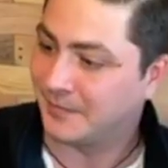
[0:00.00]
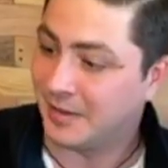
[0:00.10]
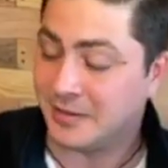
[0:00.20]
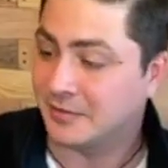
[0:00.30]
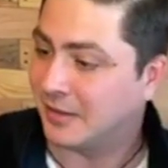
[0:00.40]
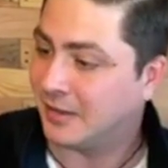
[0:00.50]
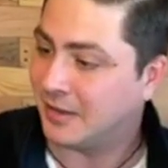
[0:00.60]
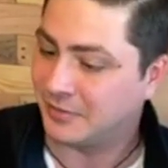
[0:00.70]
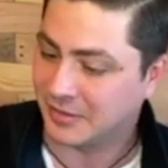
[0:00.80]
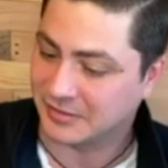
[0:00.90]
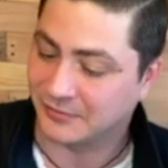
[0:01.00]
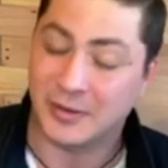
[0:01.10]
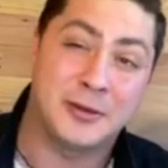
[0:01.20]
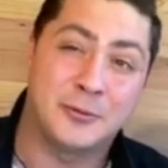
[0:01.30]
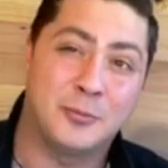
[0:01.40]
yeah, I think it's a
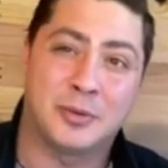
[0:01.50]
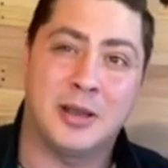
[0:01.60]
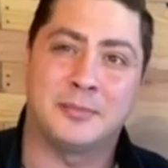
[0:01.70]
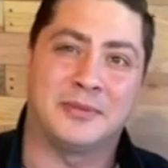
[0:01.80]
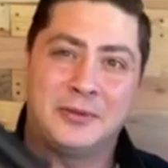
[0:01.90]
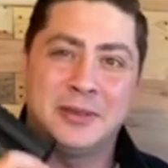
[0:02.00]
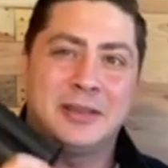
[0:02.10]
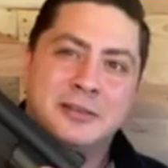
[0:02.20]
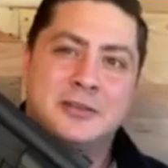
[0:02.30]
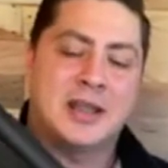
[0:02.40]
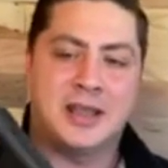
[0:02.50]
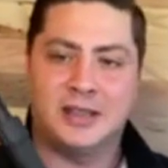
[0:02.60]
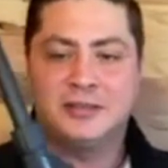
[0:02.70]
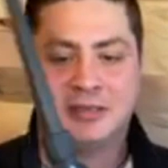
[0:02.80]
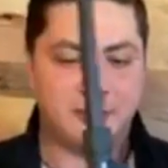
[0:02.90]
very cool prop. If you can get your
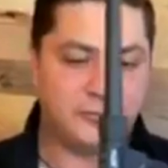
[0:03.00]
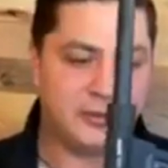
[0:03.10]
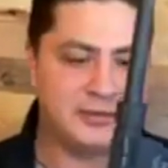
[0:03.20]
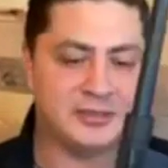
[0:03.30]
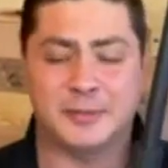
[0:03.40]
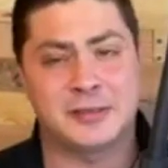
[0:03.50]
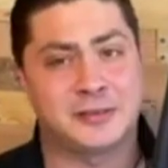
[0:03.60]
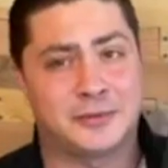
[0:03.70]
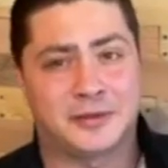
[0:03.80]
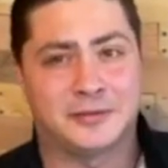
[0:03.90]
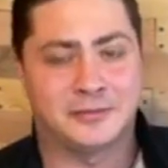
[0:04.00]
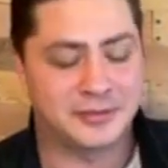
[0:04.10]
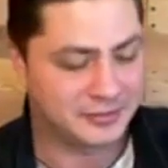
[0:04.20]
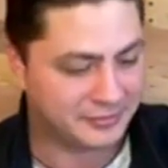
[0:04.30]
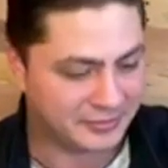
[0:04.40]
hands on one, especially one of the
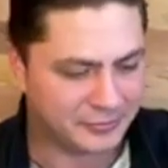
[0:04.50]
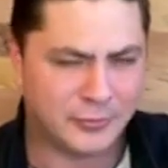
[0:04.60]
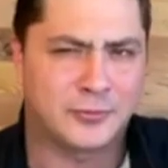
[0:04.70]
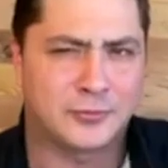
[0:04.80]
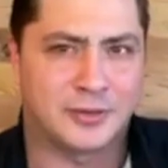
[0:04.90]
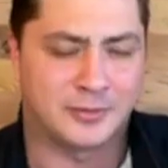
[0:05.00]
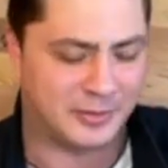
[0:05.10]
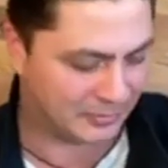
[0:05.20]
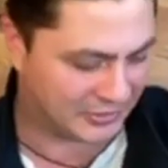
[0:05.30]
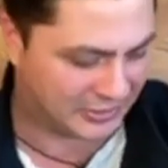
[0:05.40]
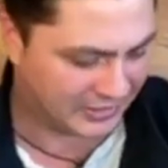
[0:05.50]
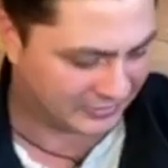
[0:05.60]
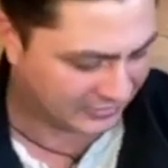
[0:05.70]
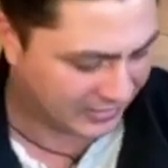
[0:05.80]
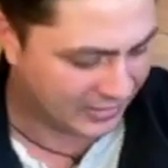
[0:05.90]
originals, you're gonna make me
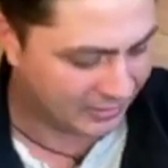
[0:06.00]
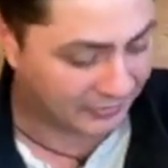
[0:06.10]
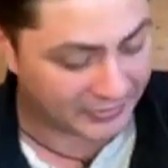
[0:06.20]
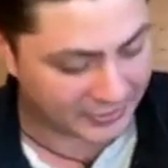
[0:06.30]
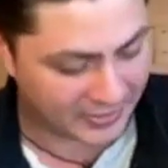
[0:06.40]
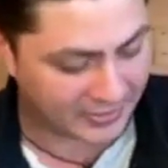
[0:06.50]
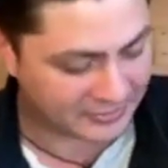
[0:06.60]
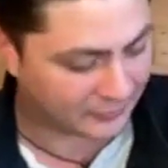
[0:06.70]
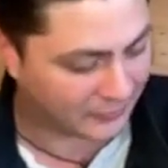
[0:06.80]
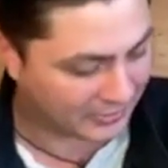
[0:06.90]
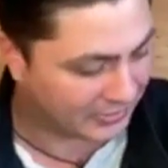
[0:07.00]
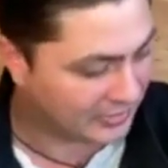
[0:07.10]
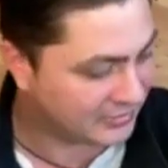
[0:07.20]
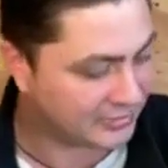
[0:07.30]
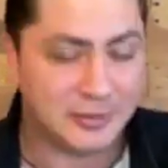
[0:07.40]
jealous. But if you get your hands on one of
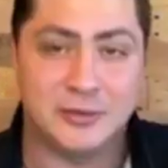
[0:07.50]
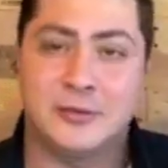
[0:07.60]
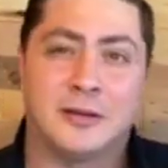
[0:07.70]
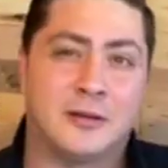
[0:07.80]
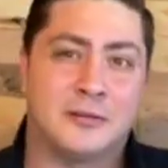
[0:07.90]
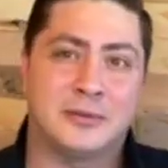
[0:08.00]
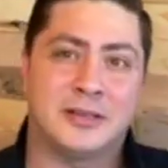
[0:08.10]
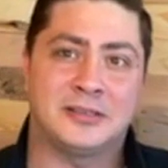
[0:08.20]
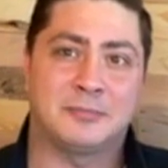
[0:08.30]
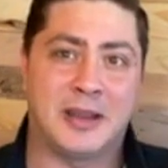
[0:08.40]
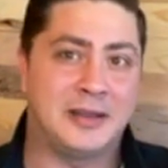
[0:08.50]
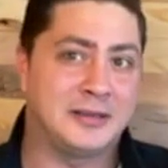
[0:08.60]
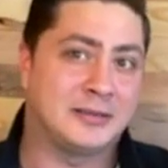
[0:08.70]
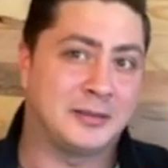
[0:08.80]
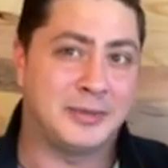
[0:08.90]
these, I mean, you can always paint
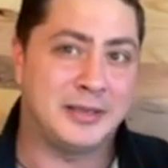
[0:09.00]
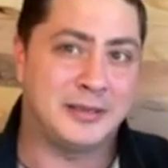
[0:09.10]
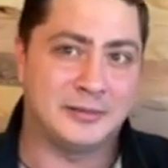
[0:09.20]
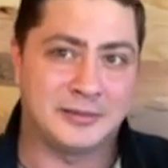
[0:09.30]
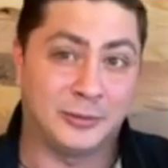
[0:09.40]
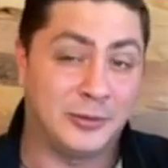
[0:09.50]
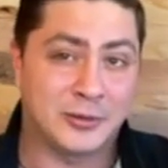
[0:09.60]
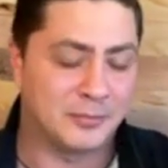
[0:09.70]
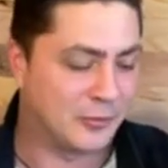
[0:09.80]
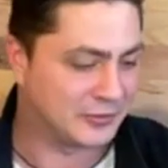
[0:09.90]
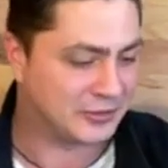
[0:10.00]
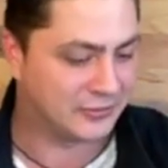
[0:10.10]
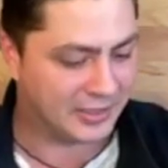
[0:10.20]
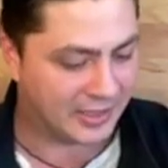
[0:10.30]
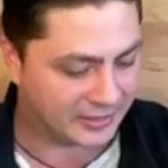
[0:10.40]
it to be to look more
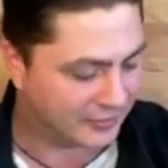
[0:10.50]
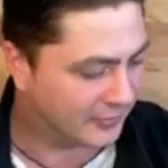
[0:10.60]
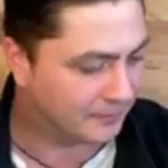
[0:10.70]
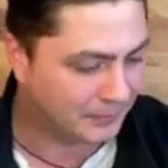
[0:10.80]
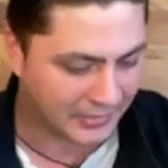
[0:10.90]
screen accurate.